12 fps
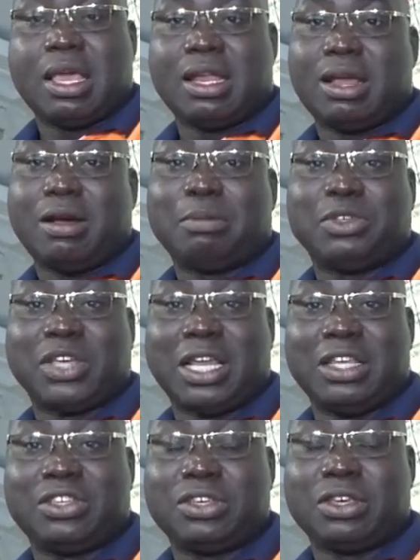And now I'm
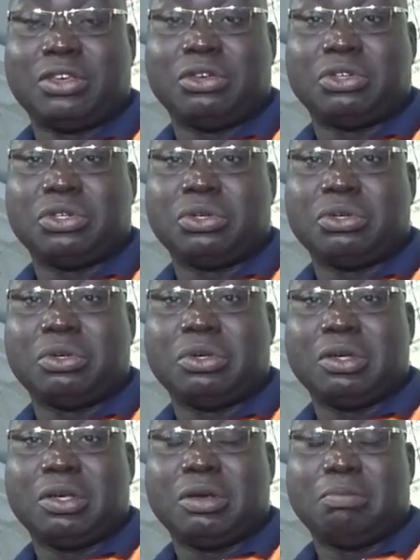challenging you to
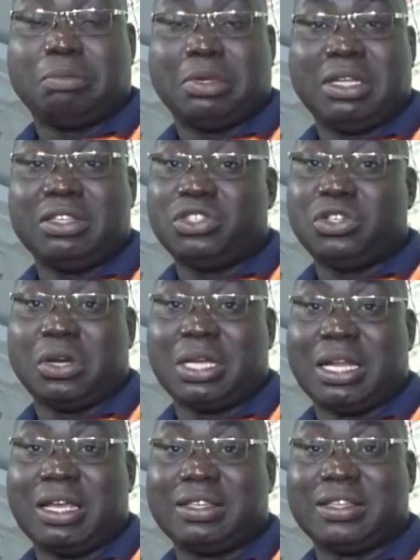please
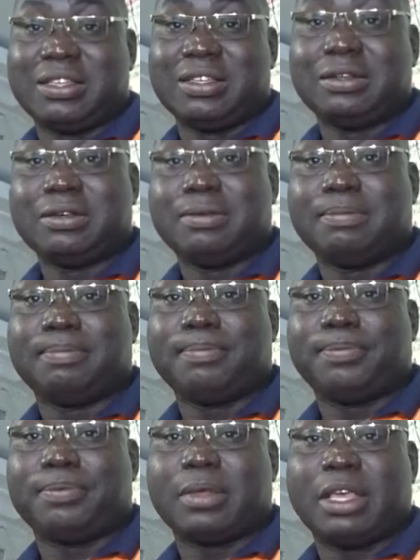join us
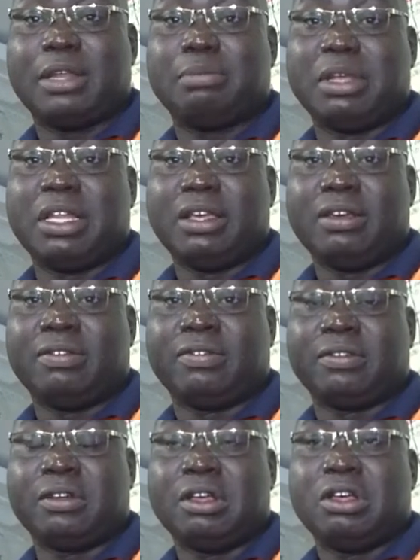in
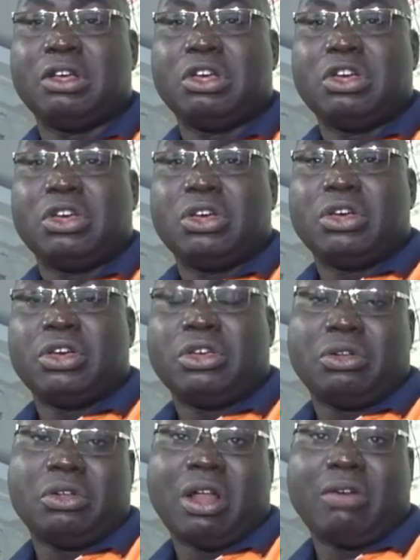belief.
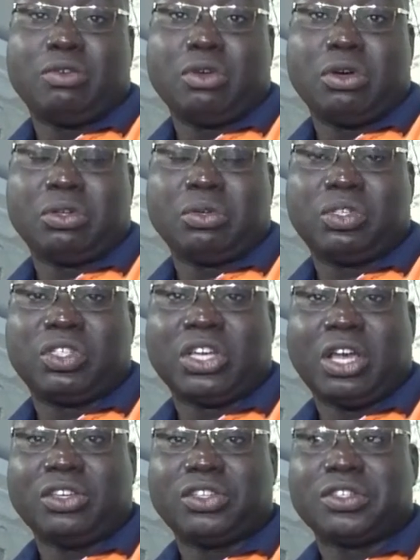You don't have to go to
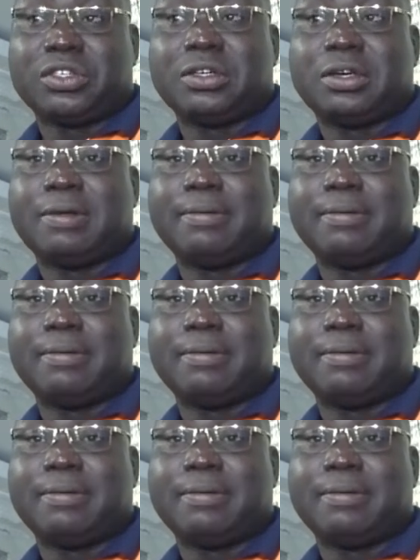church.